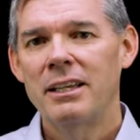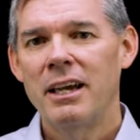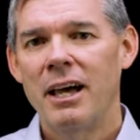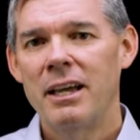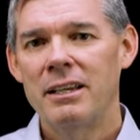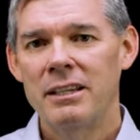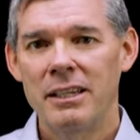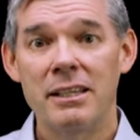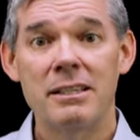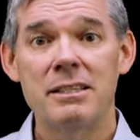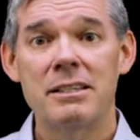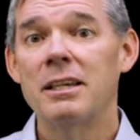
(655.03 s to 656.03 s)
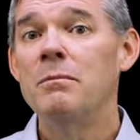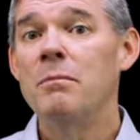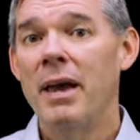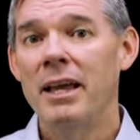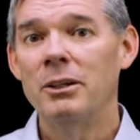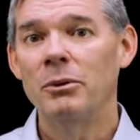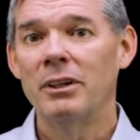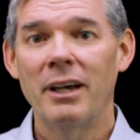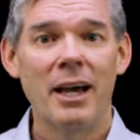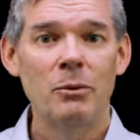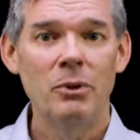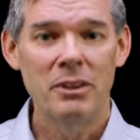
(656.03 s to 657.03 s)
God is Emmanuel,
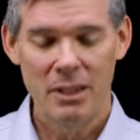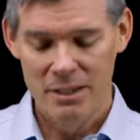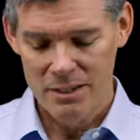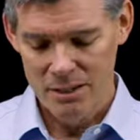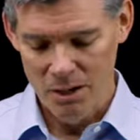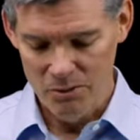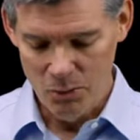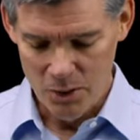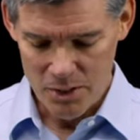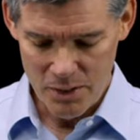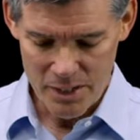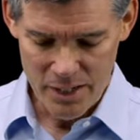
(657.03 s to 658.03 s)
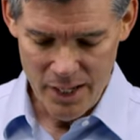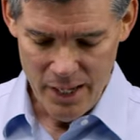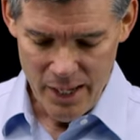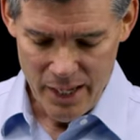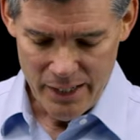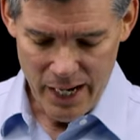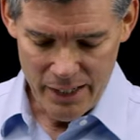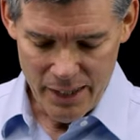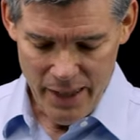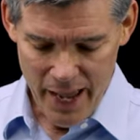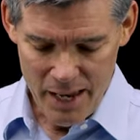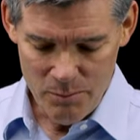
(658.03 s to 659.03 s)
God with us, our fortress. Not only
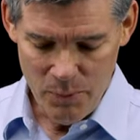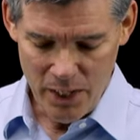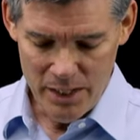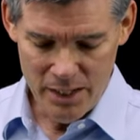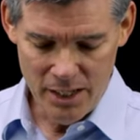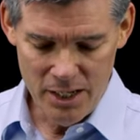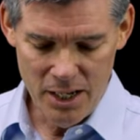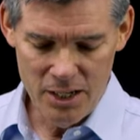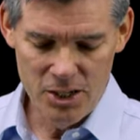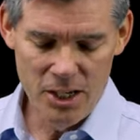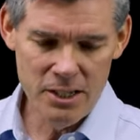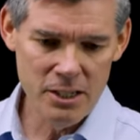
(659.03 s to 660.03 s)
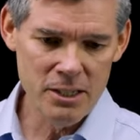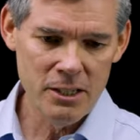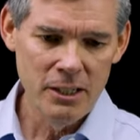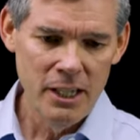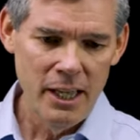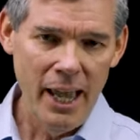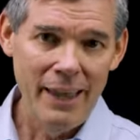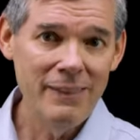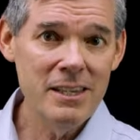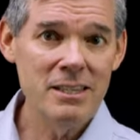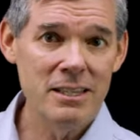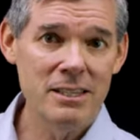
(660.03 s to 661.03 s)
that, but uh, Jesus had
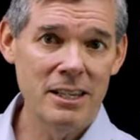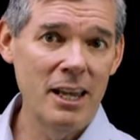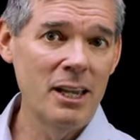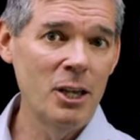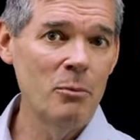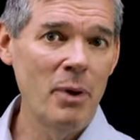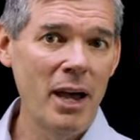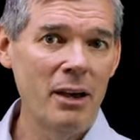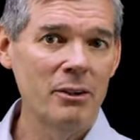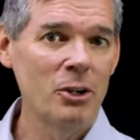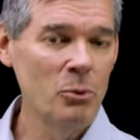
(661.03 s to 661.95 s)
this to say about